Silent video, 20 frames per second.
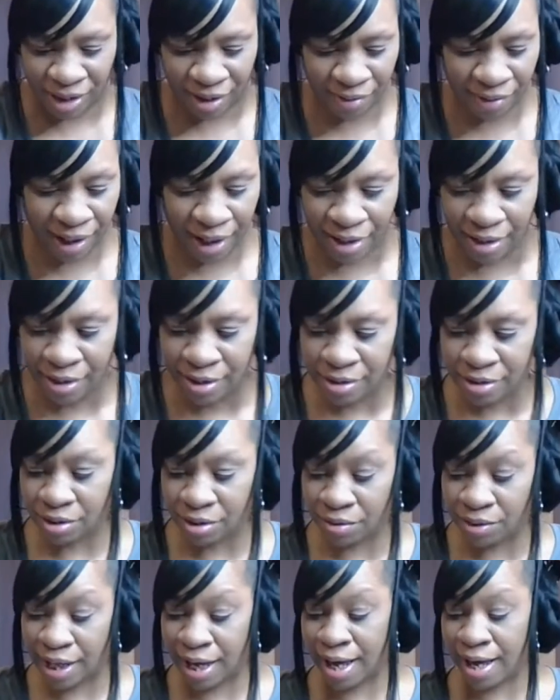All right.
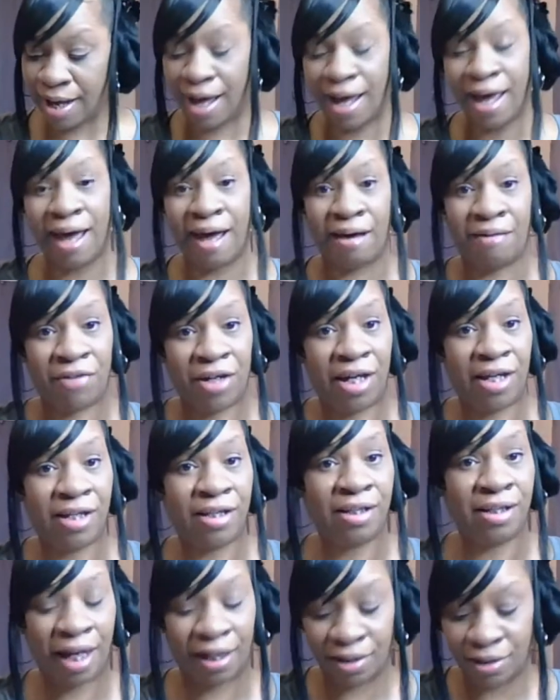So that I have
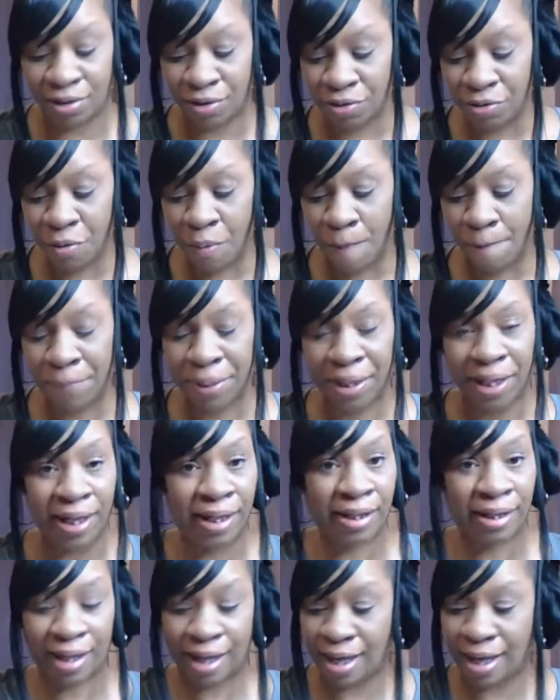in yellow,
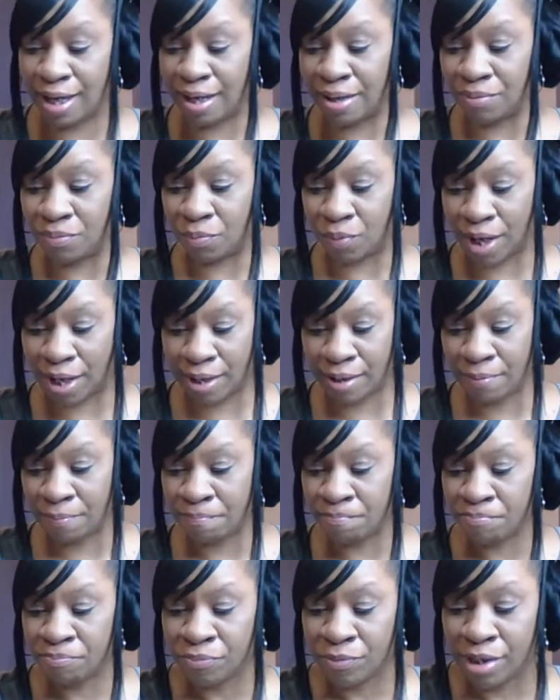pink, and white.
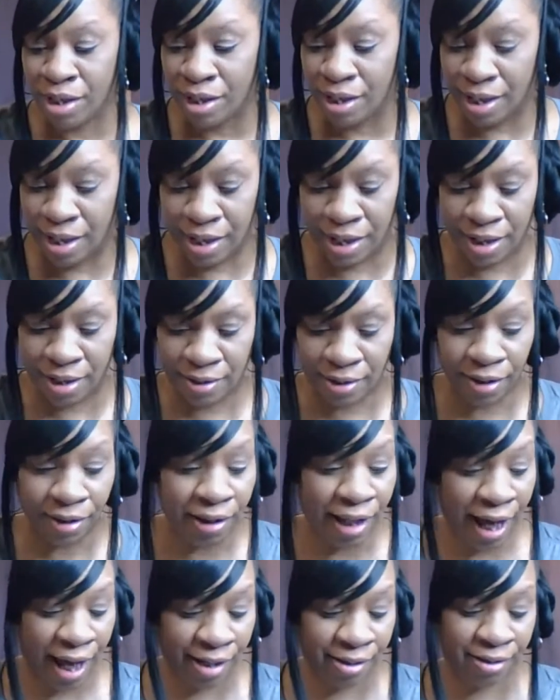And the
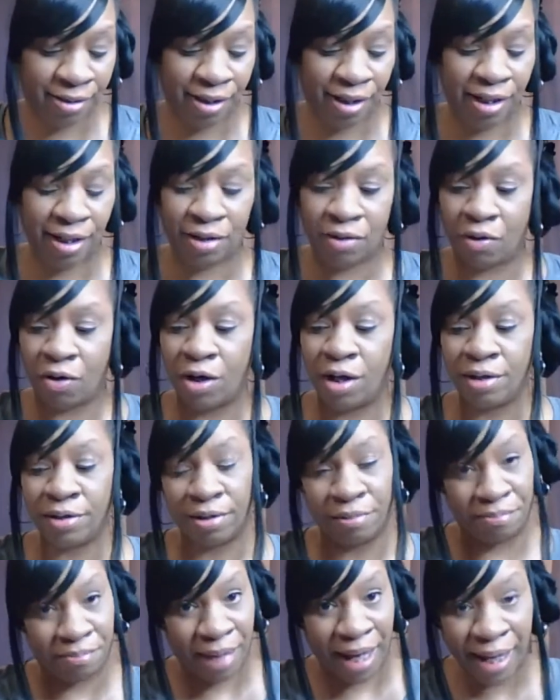last thing
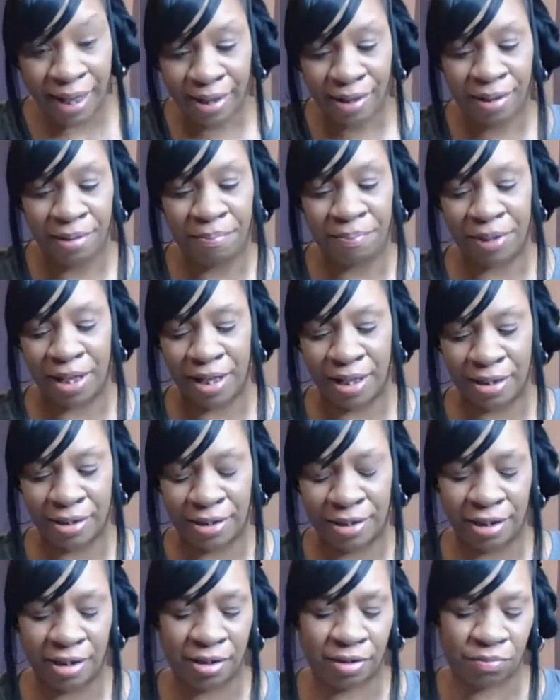on the makeup
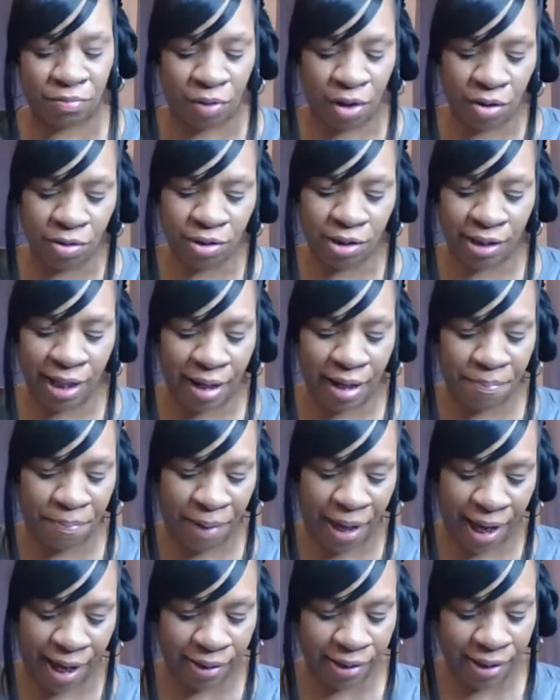is this rose
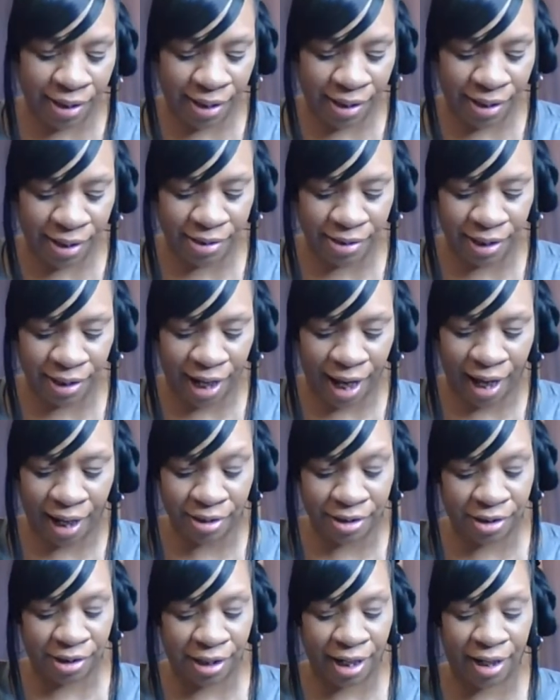palette, is an
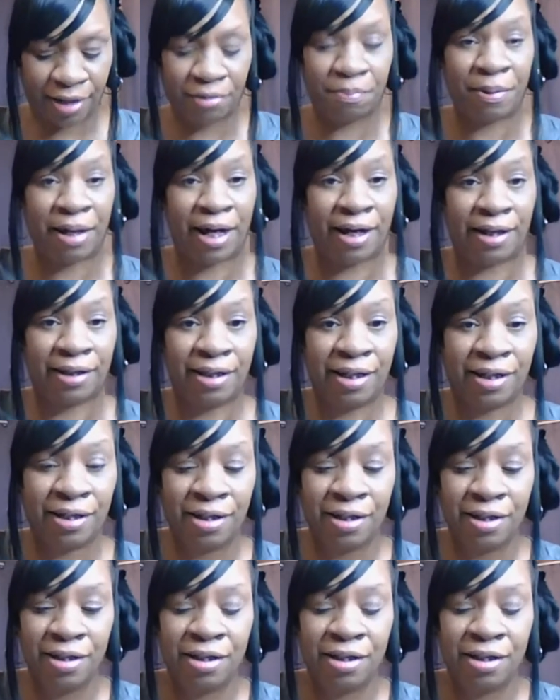eyeshadow palette.